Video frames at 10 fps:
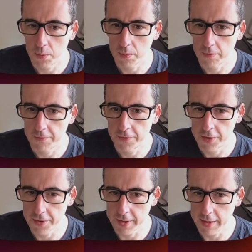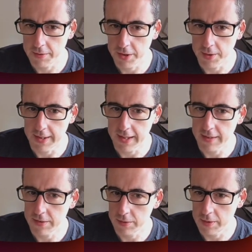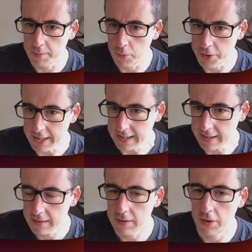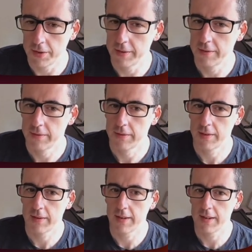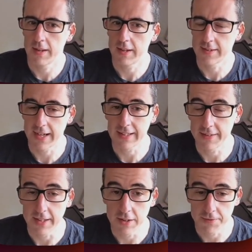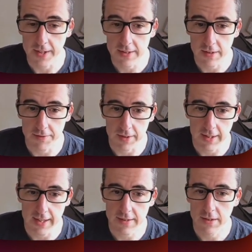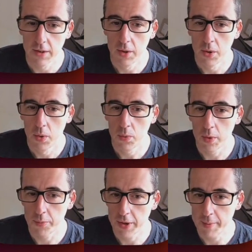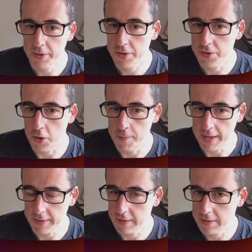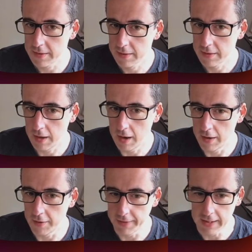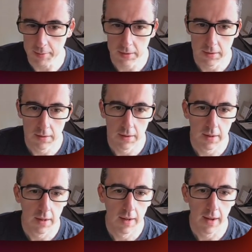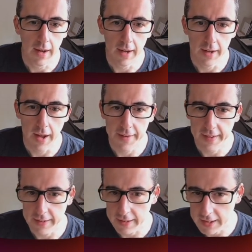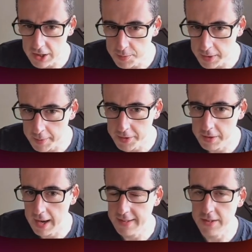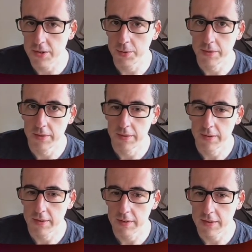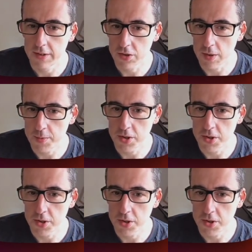Further down you can get into more detail on exactly the interface of the class, what parameters or methods are available, and then each parameter has its own description